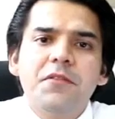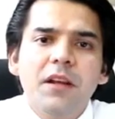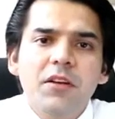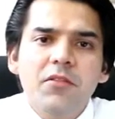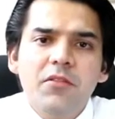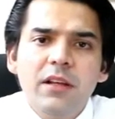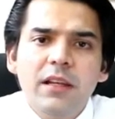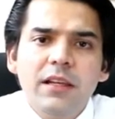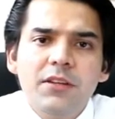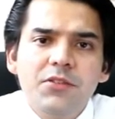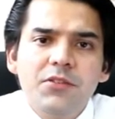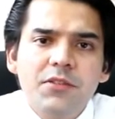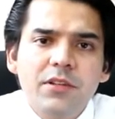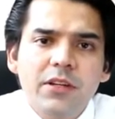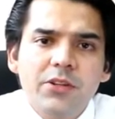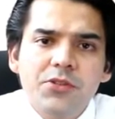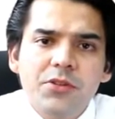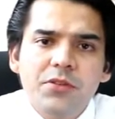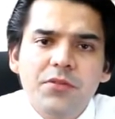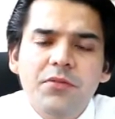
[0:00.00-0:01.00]
a federal
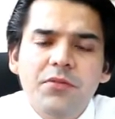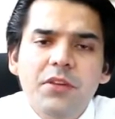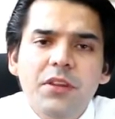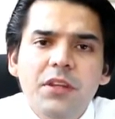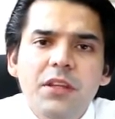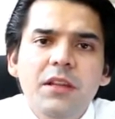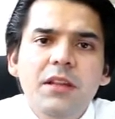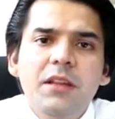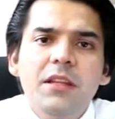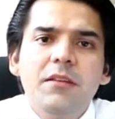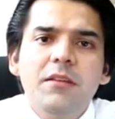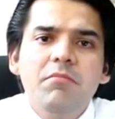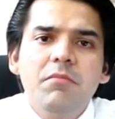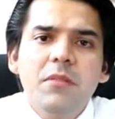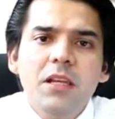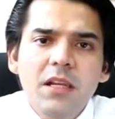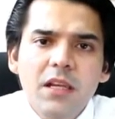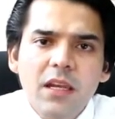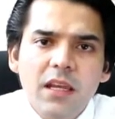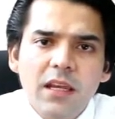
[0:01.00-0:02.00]
legislature within the
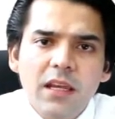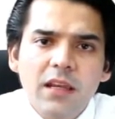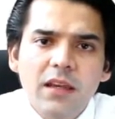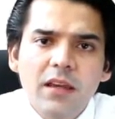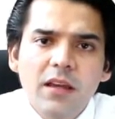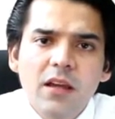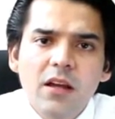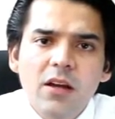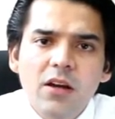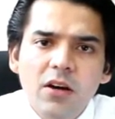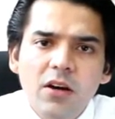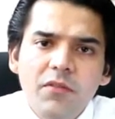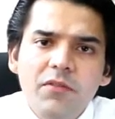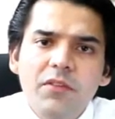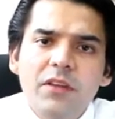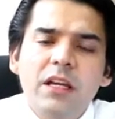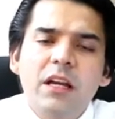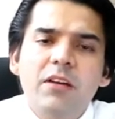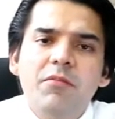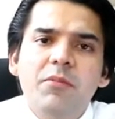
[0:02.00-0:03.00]
meaning
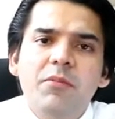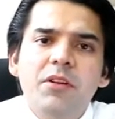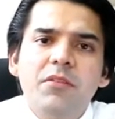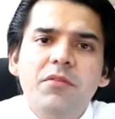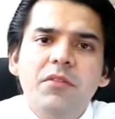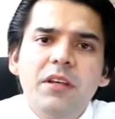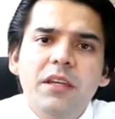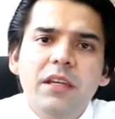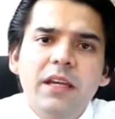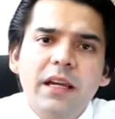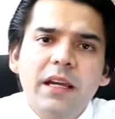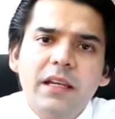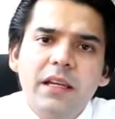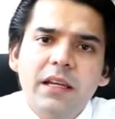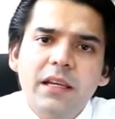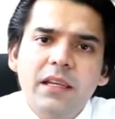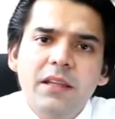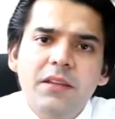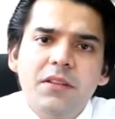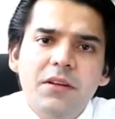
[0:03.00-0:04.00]
of the Government of India Act
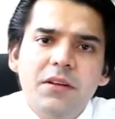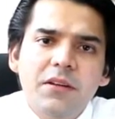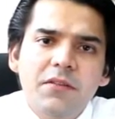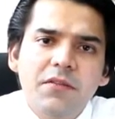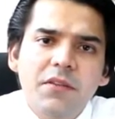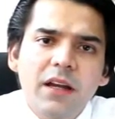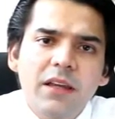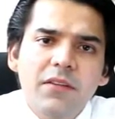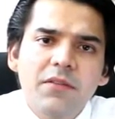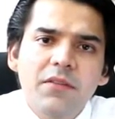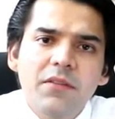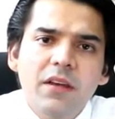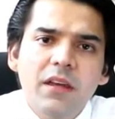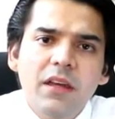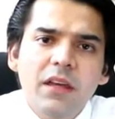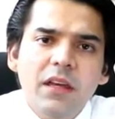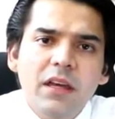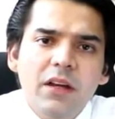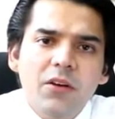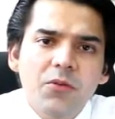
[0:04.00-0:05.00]

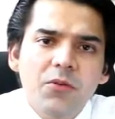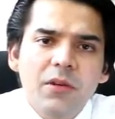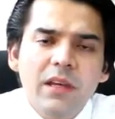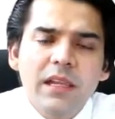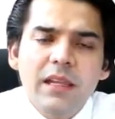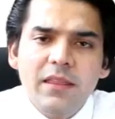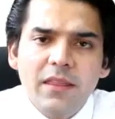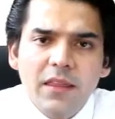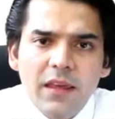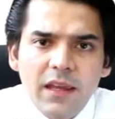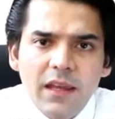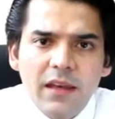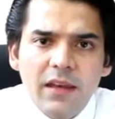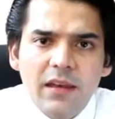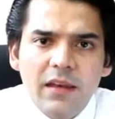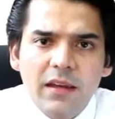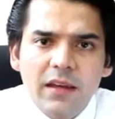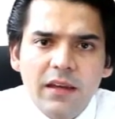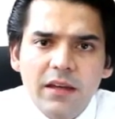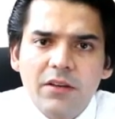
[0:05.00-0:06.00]
1935, only
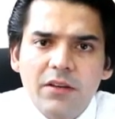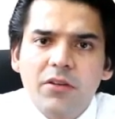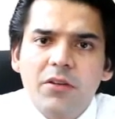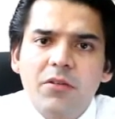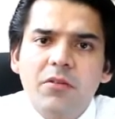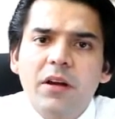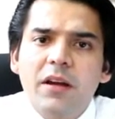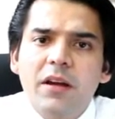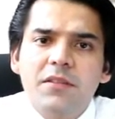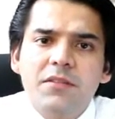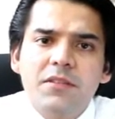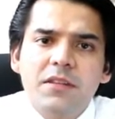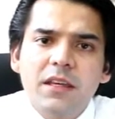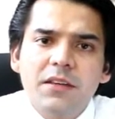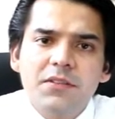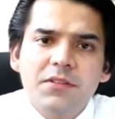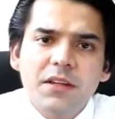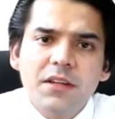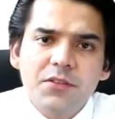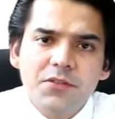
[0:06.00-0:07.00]
then it requires
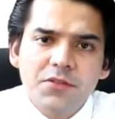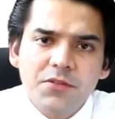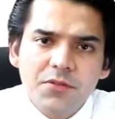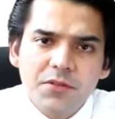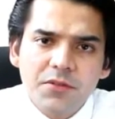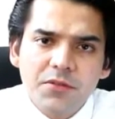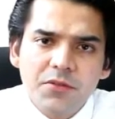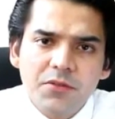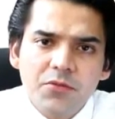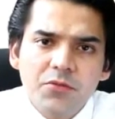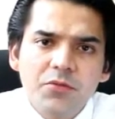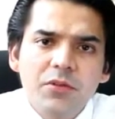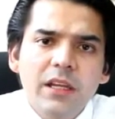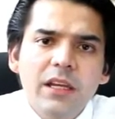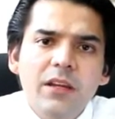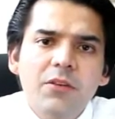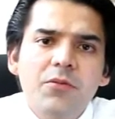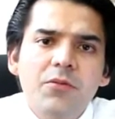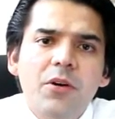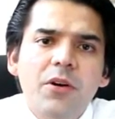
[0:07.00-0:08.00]
the assent. So the
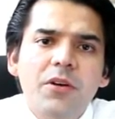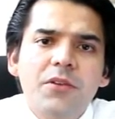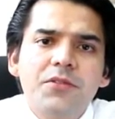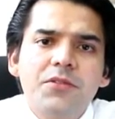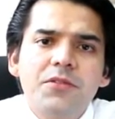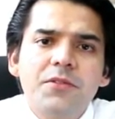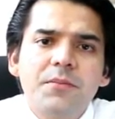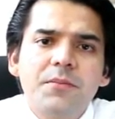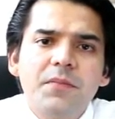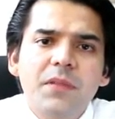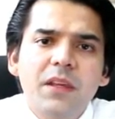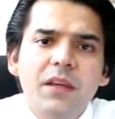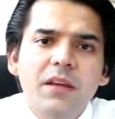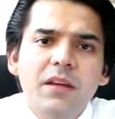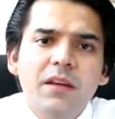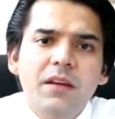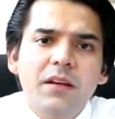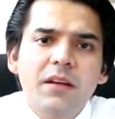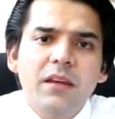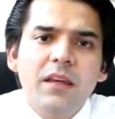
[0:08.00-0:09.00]
ruling was
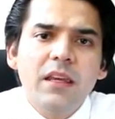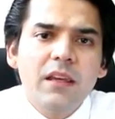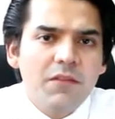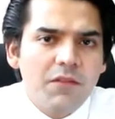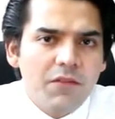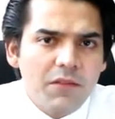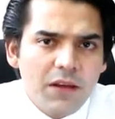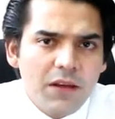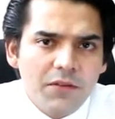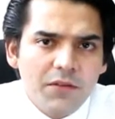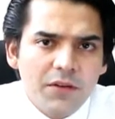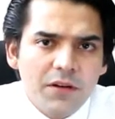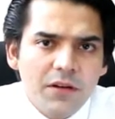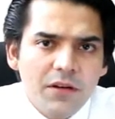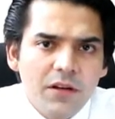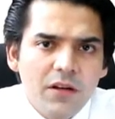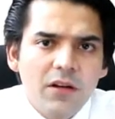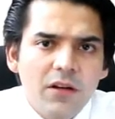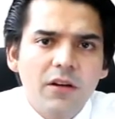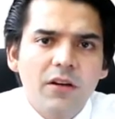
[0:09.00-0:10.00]
in
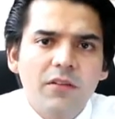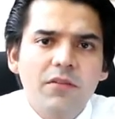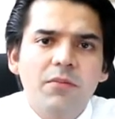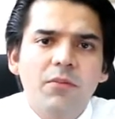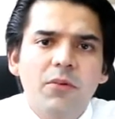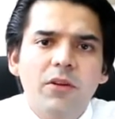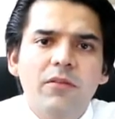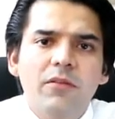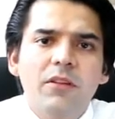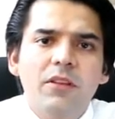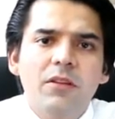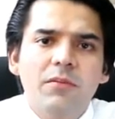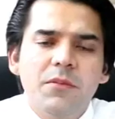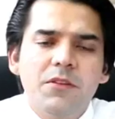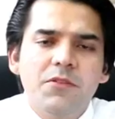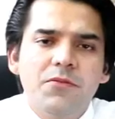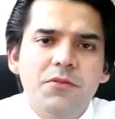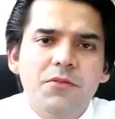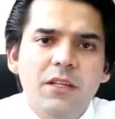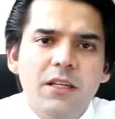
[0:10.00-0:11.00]
favor of Maulvi
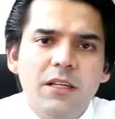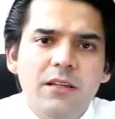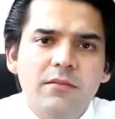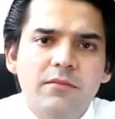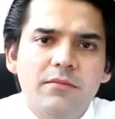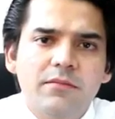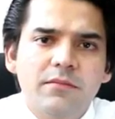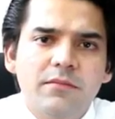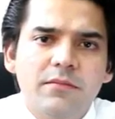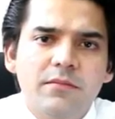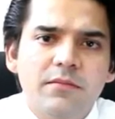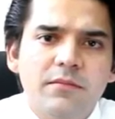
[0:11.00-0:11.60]
Tameezuddin.